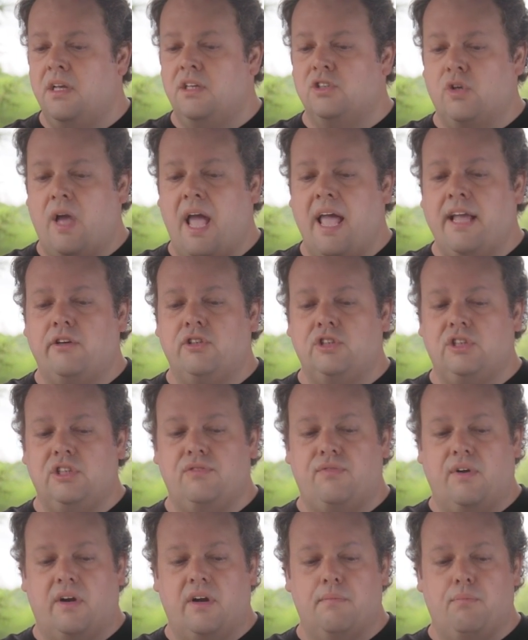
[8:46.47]
So accuracy
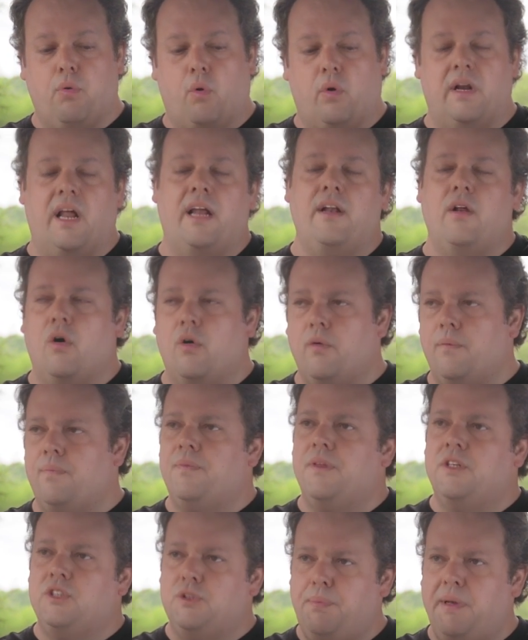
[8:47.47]
is very important. I know
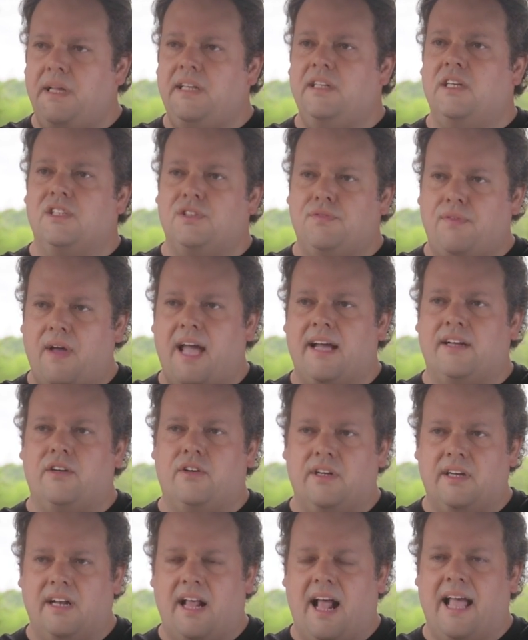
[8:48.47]
speed does
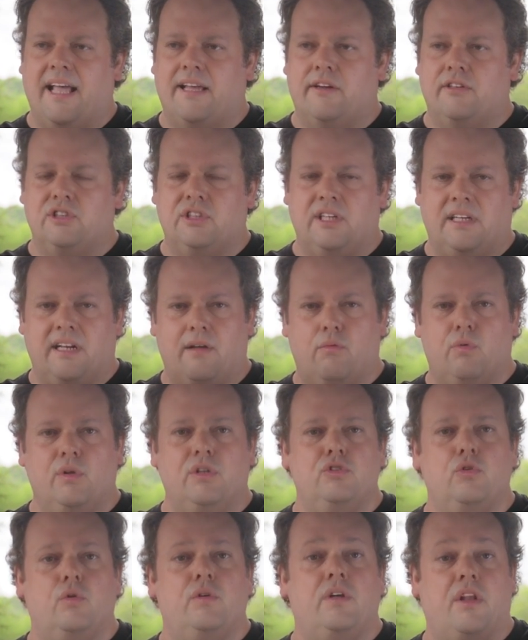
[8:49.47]
factor into accuracy, and I
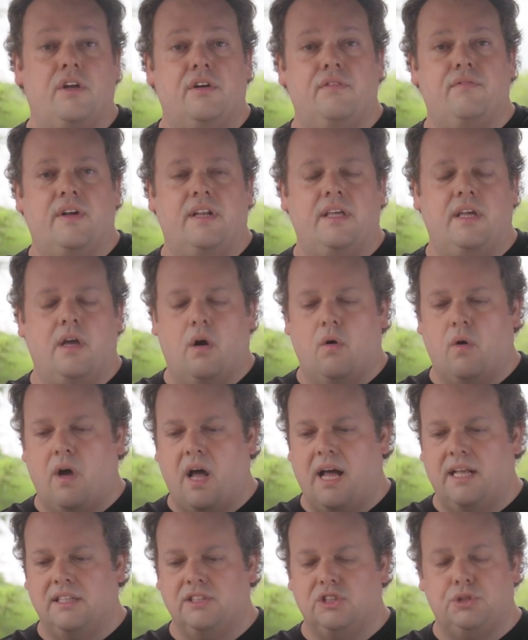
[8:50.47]
will do another video
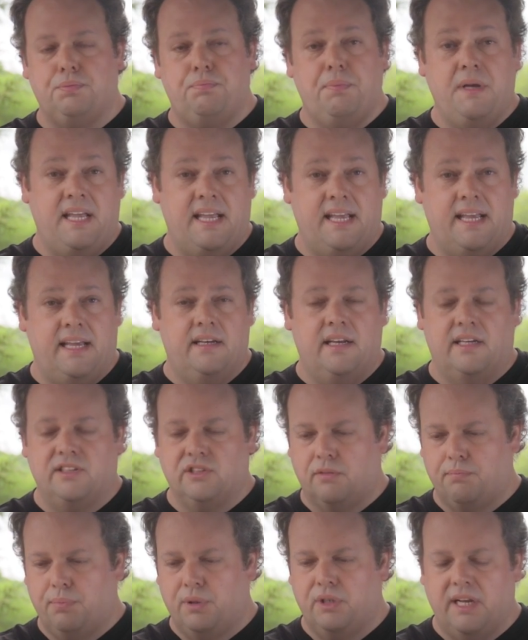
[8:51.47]
on speed as
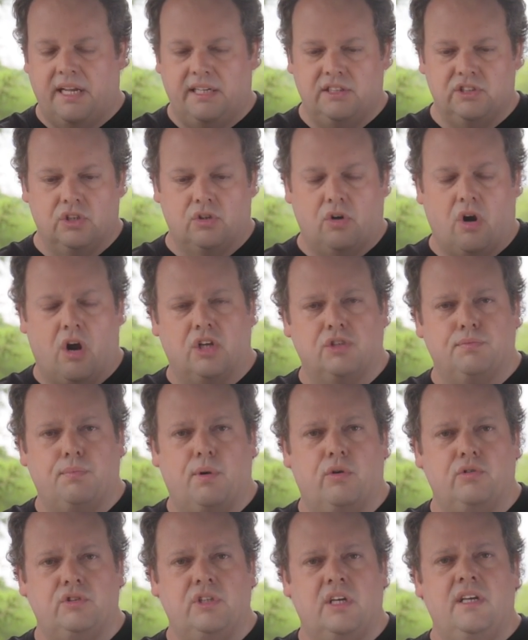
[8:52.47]
it pertains to
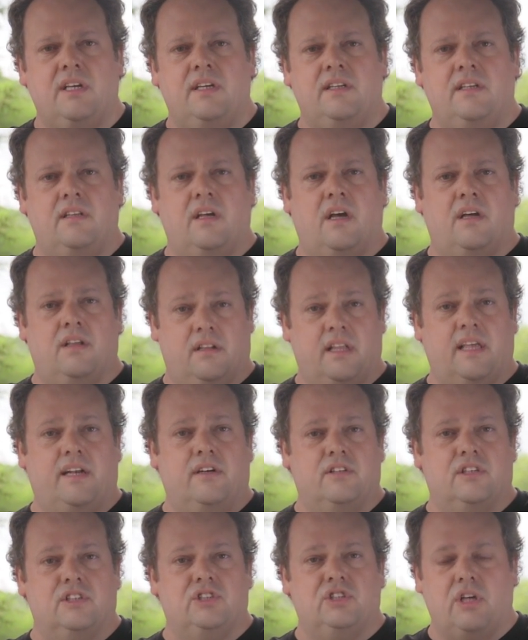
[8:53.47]
crossbows
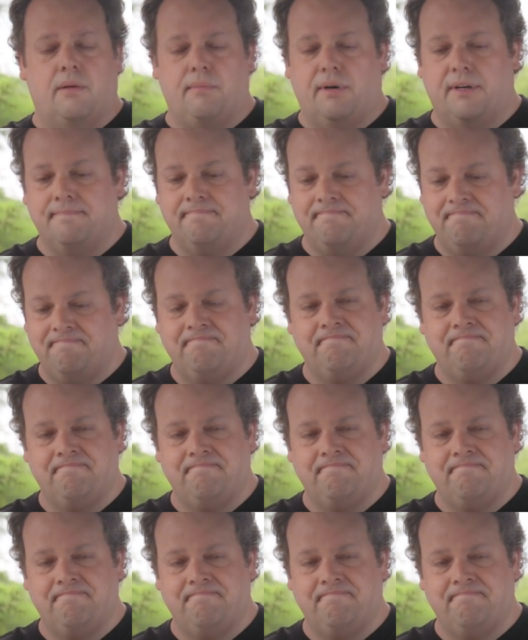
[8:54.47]
later this summer.